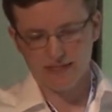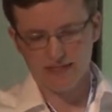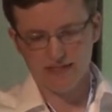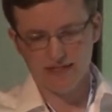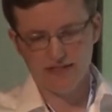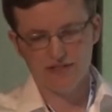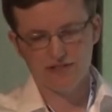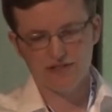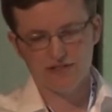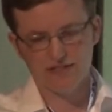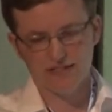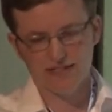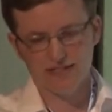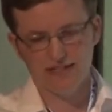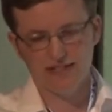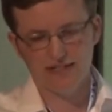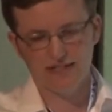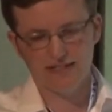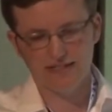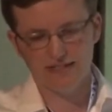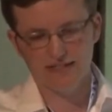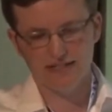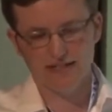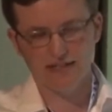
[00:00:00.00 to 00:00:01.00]
interested
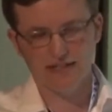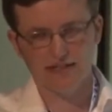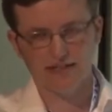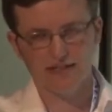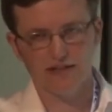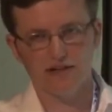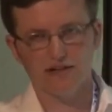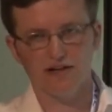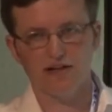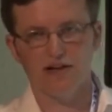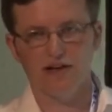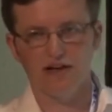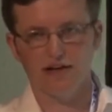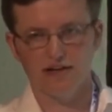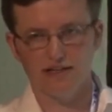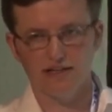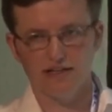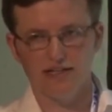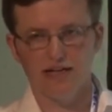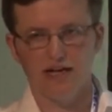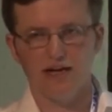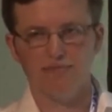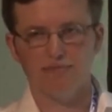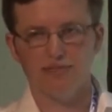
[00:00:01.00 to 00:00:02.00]
in selling their car and
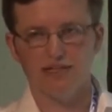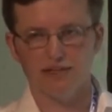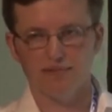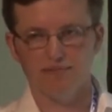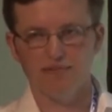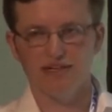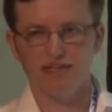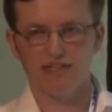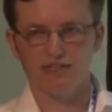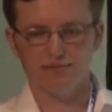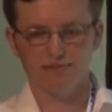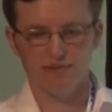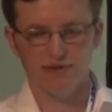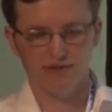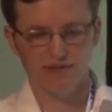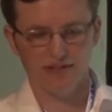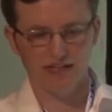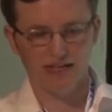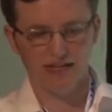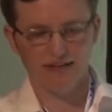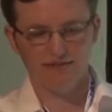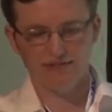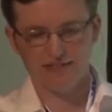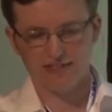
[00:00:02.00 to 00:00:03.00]
adopting a mixed mode
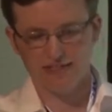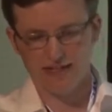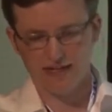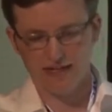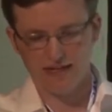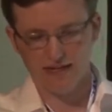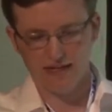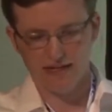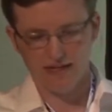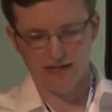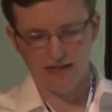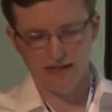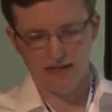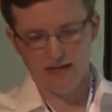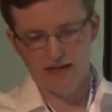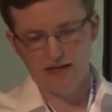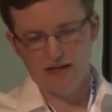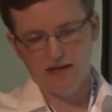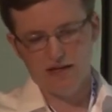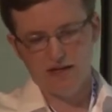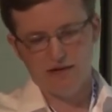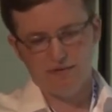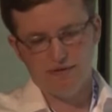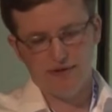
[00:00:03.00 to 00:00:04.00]
lifestyle.
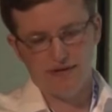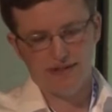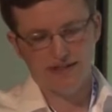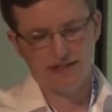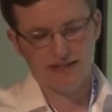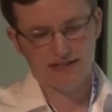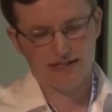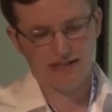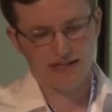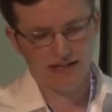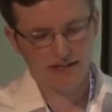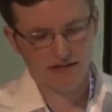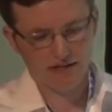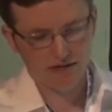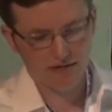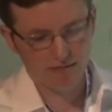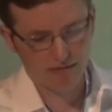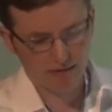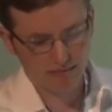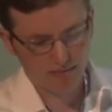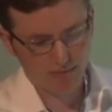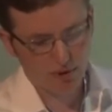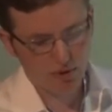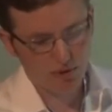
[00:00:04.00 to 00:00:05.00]
We think that
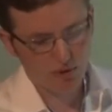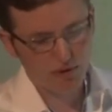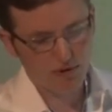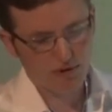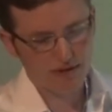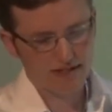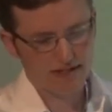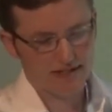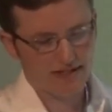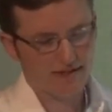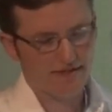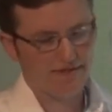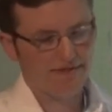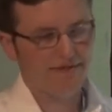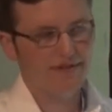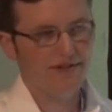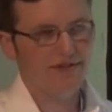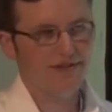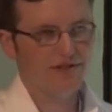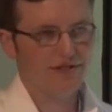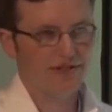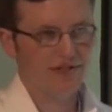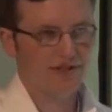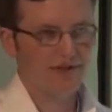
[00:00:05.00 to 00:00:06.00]
Uber Pool is the
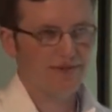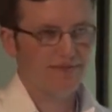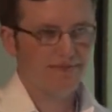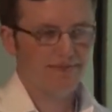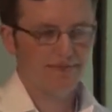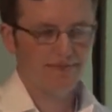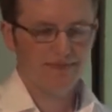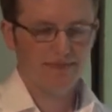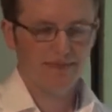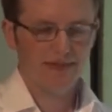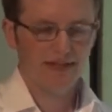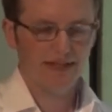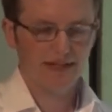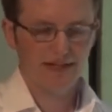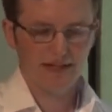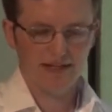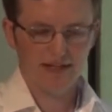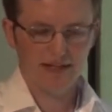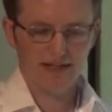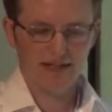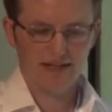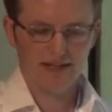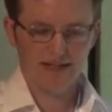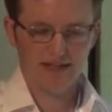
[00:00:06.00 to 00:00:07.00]
future, and
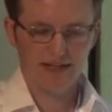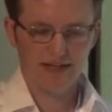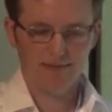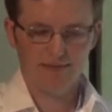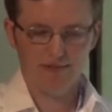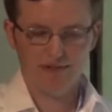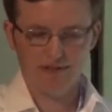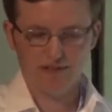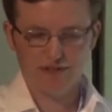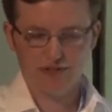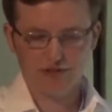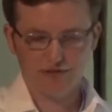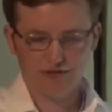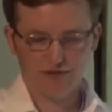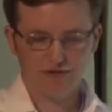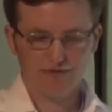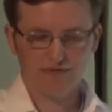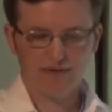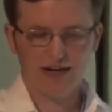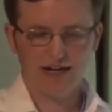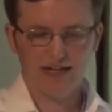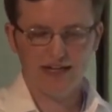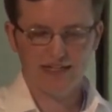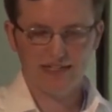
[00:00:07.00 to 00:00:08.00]
it'll enable true
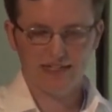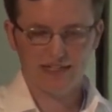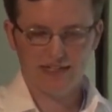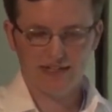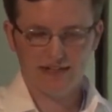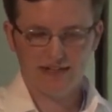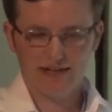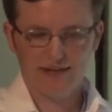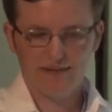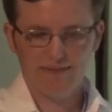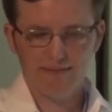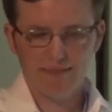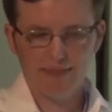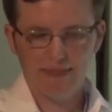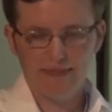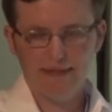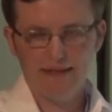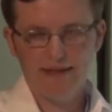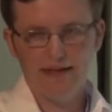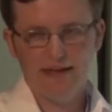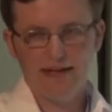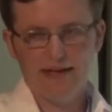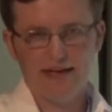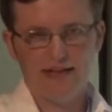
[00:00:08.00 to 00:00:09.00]
ride sharing
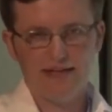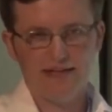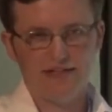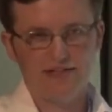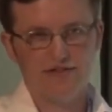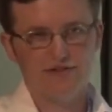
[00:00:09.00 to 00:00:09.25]
and